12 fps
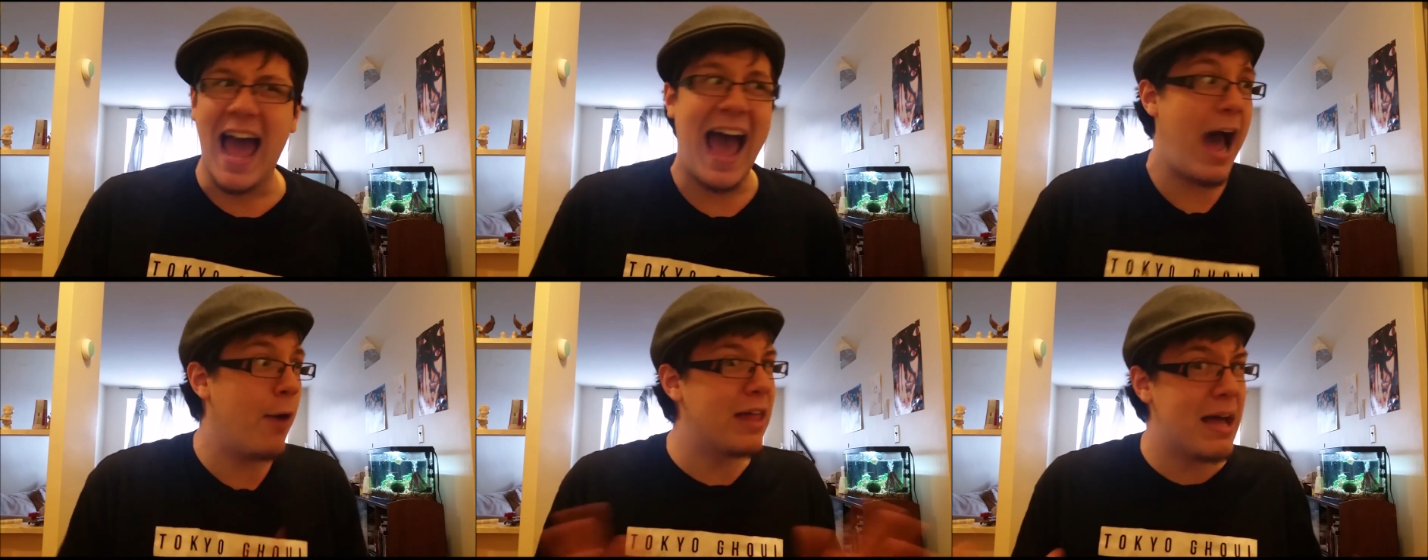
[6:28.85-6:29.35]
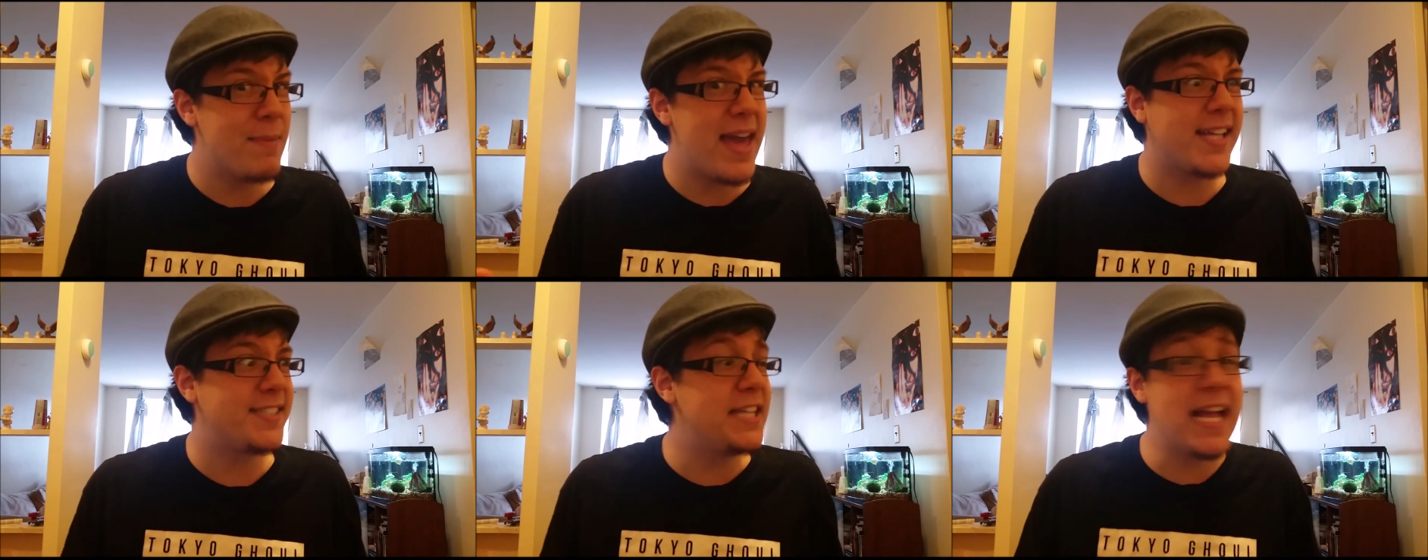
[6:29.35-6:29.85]
How that
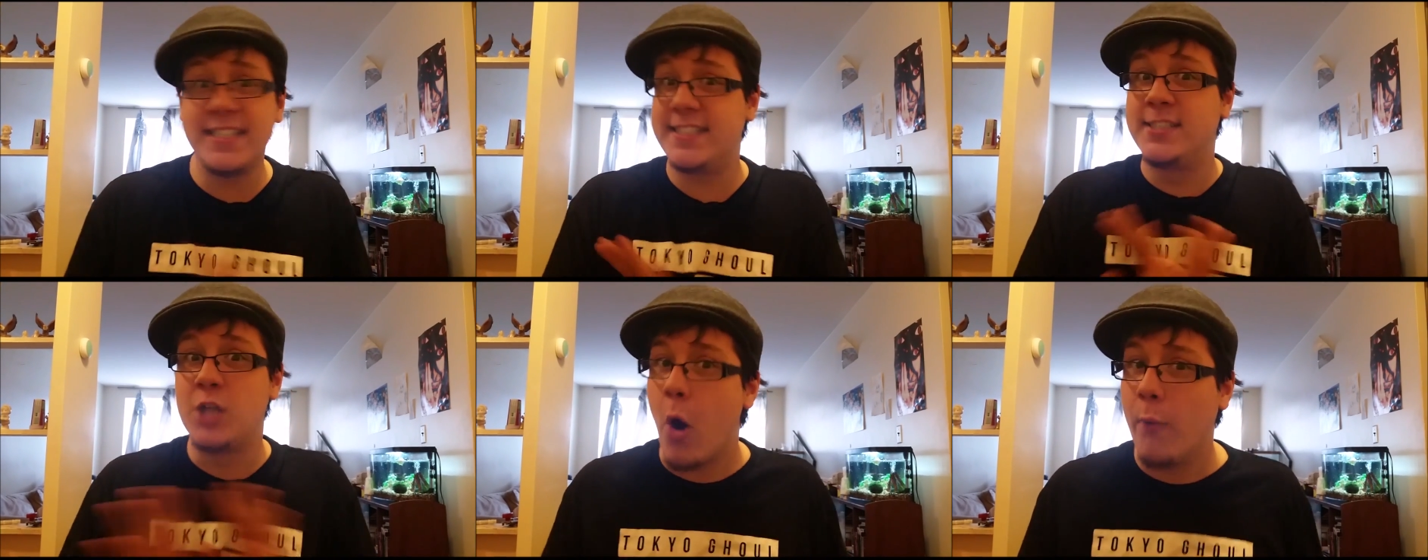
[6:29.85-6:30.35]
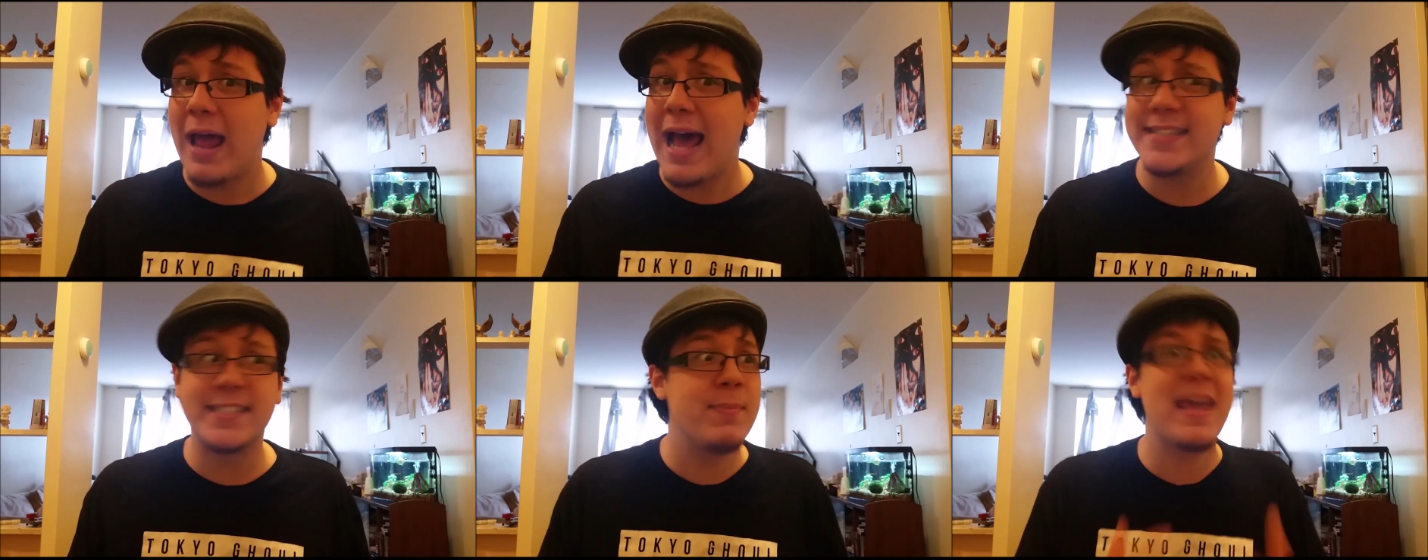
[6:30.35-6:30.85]
makes sense? Don't
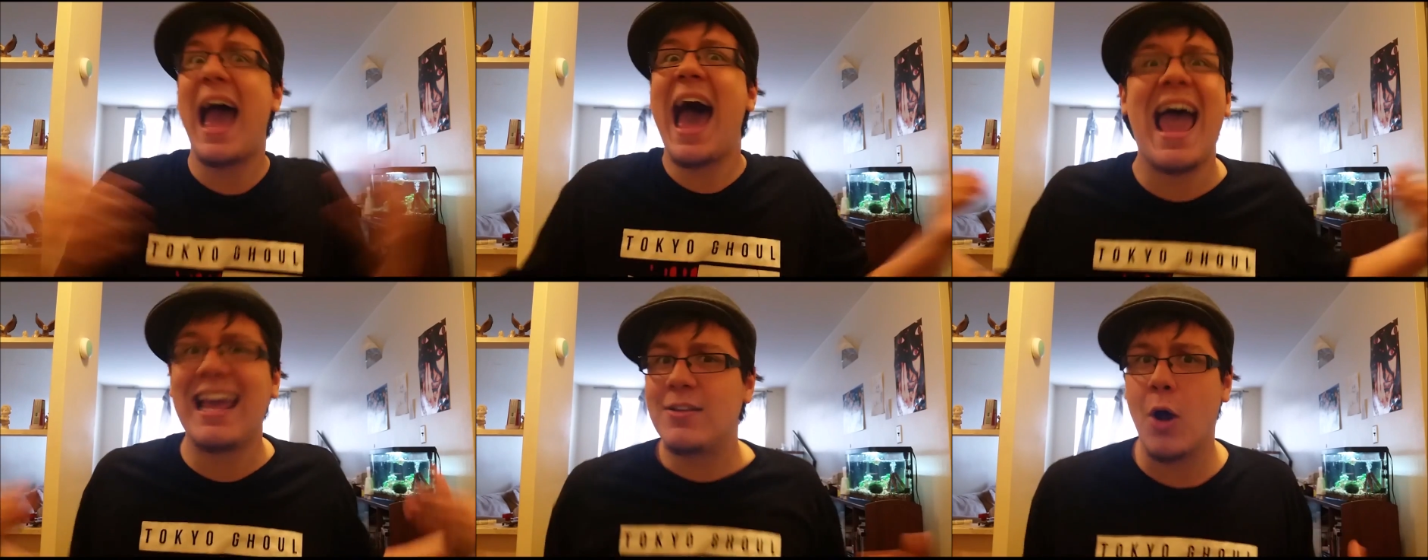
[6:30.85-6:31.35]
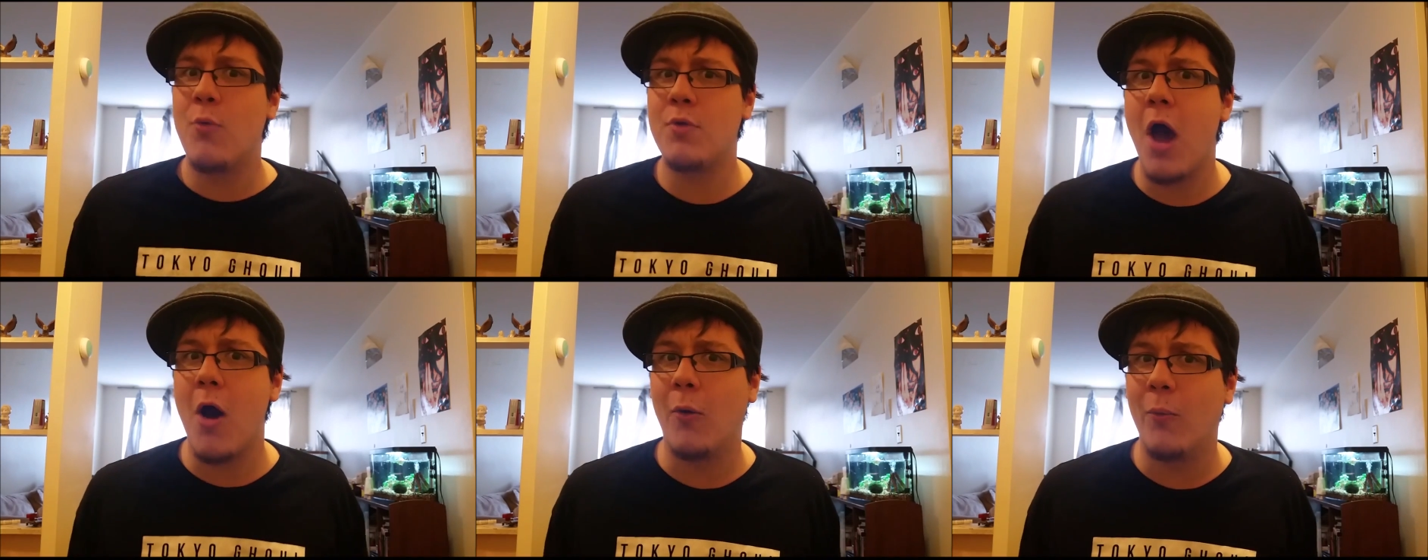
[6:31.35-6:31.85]
ask me. I don't
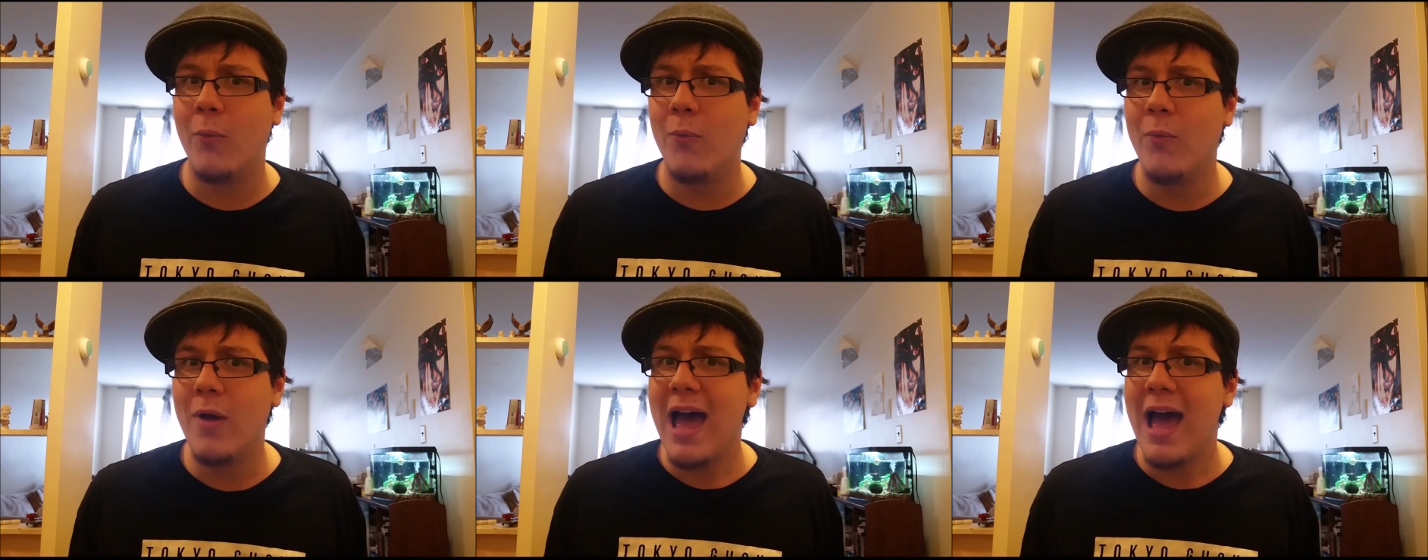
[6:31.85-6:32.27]
know.